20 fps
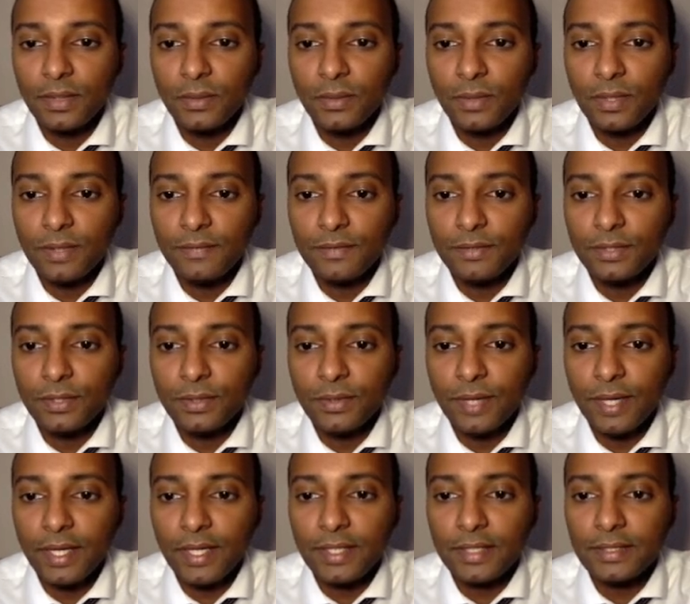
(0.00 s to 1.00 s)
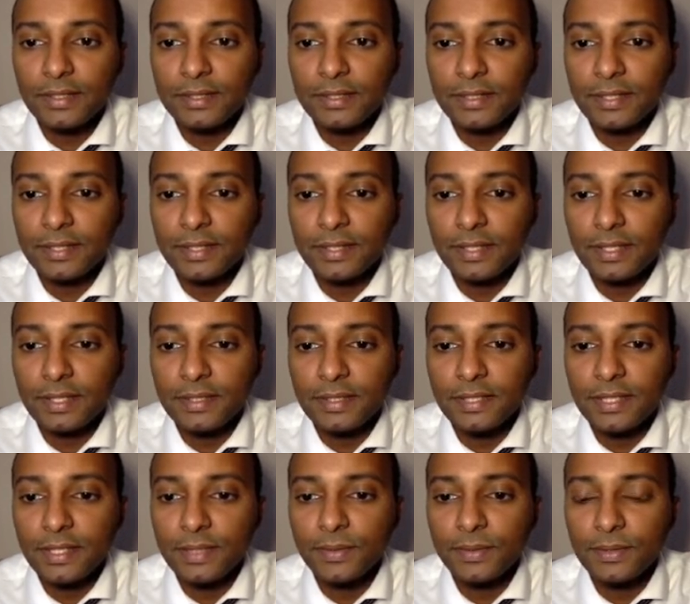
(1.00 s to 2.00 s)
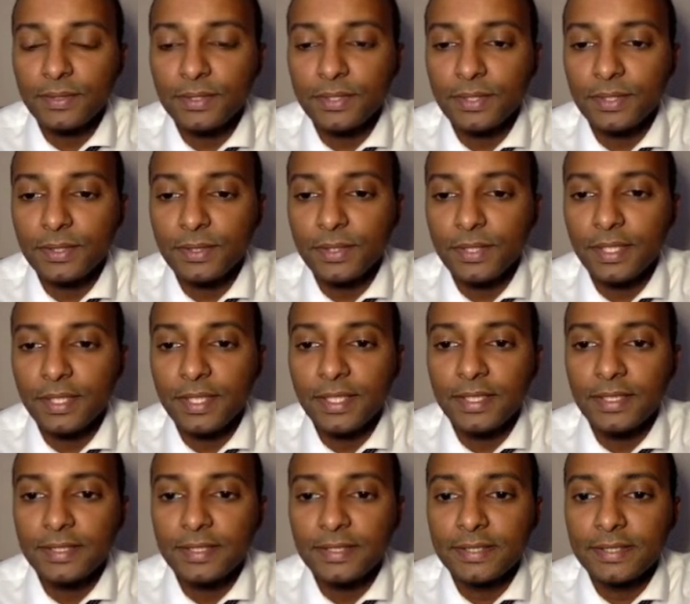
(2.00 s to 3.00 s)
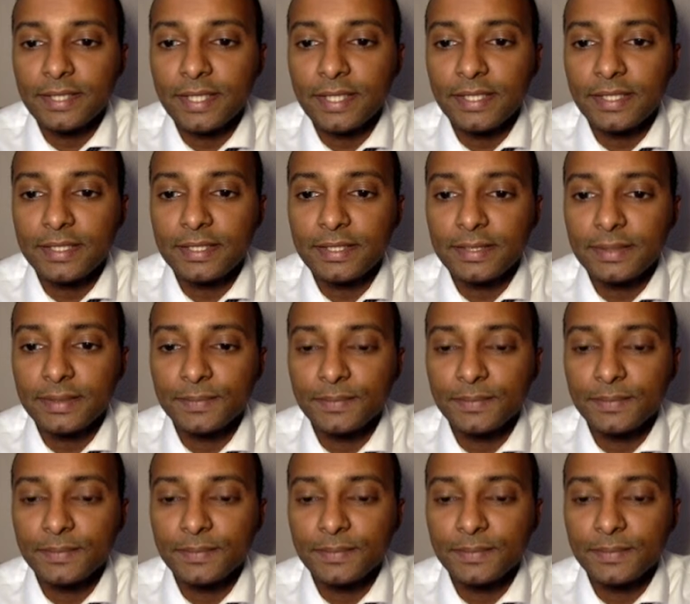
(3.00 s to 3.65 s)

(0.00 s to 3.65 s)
We have 2x is equal to 6.